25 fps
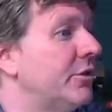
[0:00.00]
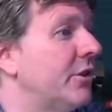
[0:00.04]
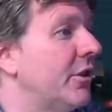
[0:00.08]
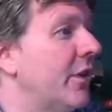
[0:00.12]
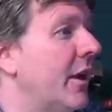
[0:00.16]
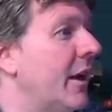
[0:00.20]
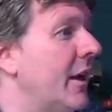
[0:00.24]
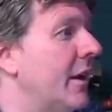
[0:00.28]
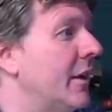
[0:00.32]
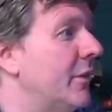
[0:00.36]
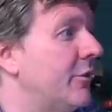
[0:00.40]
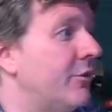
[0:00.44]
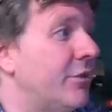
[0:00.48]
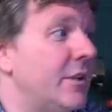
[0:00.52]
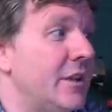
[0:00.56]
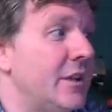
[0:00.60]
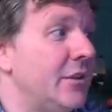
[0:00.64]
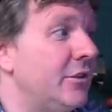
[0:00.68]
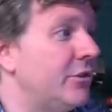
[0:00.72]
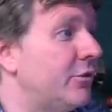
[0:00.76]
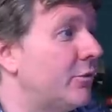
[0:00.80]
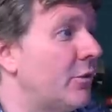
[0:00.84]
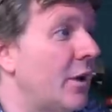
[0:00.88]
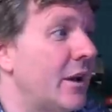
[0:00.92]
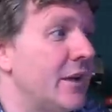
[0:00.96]
to that. If
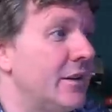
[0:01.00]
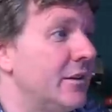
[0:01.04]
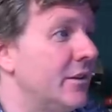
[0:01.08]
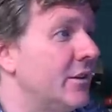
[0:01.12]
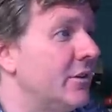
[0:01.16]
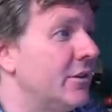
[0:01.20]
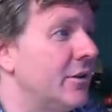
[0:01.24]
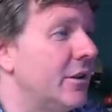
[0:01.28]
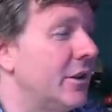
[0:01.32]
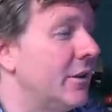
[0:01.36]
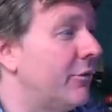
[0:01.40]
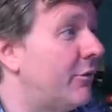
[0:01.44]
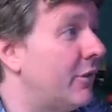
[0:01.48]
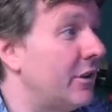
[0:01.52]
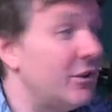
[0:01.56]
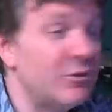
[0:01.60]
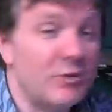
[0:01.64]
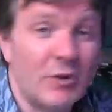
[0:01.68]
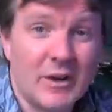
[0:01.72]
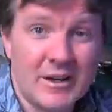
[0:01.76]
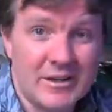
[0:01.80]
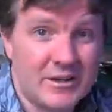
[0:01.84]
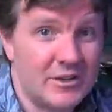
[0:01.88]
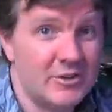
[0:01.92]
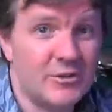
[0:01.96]
he's writing and if he's
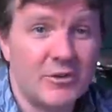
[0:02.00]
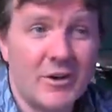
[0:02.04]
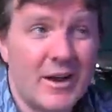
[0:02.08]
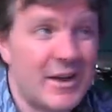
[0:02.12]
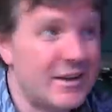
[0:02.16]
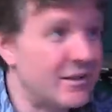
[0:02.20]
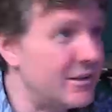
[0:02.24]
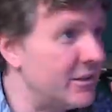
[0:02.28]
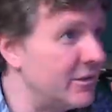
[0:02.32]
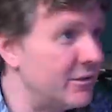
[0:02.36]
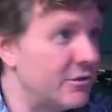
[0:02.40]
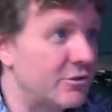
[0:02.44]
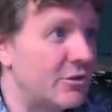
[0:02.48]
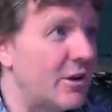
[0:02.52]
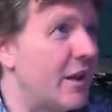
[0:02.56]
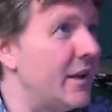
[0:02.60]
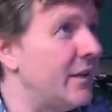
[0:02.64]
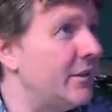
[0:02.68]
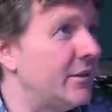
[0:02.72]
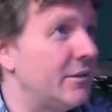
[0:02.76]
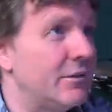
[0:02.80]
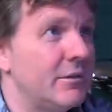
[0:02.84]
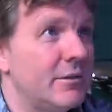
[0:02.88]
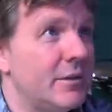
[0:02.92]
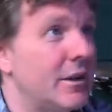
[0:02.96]
writing and directing,
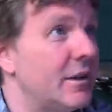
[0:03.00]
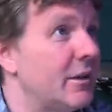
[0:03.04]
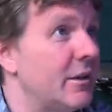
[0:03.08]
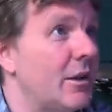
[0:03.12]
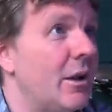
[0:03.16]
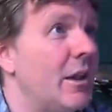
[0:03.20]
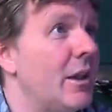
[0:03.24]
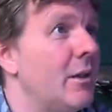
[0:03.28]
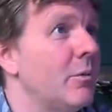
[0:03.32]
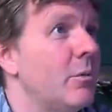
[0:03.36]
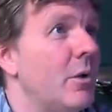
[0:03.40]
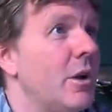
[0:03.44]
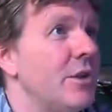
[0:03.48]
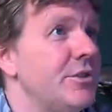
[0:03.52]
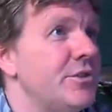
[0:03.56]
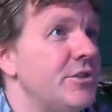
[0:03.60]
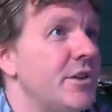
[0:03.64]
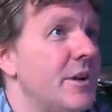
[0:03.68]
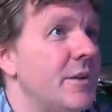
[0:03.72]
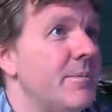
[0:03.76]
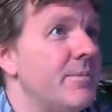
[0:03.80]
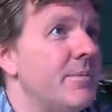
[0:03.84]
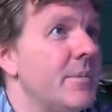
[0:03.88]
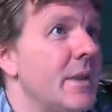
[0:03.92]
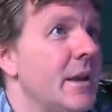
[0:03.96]
great, you know, I'll watch
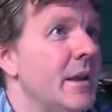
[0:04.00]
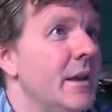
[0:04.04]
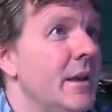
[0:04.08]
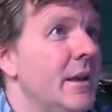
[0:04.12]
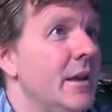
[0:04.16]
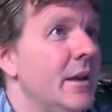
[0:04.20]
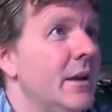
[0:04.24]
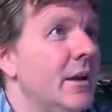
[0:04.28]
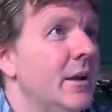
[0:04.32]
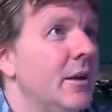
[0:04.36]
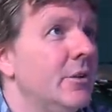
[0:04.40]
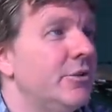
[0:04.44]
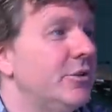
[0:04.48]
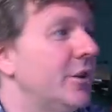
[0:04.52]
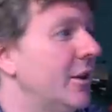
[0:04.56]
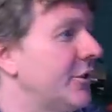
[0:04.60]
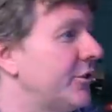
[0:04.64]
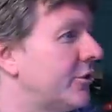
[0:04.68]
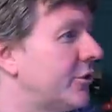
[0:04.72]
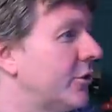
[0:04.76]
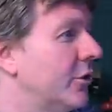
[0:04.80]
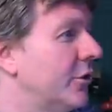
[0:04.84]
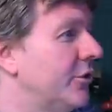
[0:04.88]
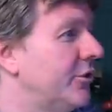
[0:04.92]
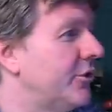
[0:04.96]
it. So
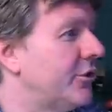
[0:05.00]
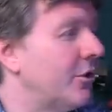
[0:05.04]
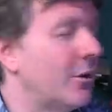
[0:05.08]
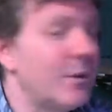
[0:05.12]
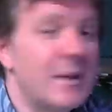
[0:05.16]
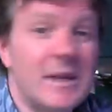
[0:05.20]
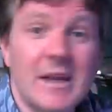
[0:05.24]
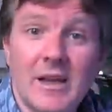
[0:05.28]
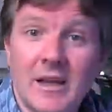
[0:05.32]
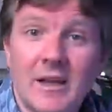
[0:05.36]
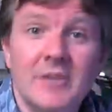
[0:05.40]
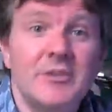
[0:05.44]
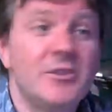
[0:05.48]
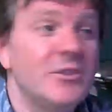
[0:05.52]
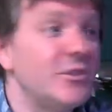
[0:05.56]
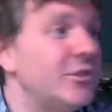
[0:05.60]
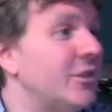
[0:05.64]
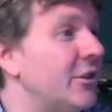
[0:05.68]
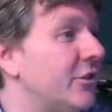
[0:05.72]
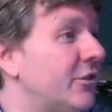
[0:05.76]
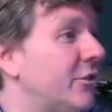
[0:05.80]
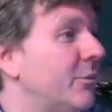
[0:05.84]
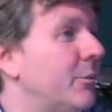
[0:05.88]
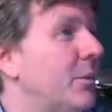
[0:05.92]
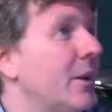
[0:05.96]
that's good. So he hasn't
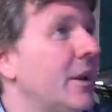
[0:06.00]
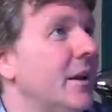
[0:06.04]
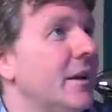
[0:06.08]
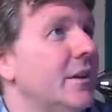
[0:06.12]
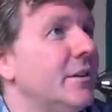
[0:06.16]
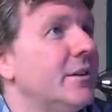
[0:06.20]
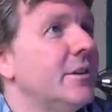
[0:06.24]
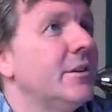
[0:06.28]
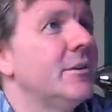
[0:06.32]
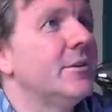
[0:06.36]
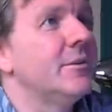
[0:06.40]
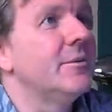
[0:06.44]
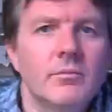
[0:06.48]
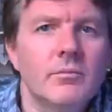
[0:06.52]
disappeared.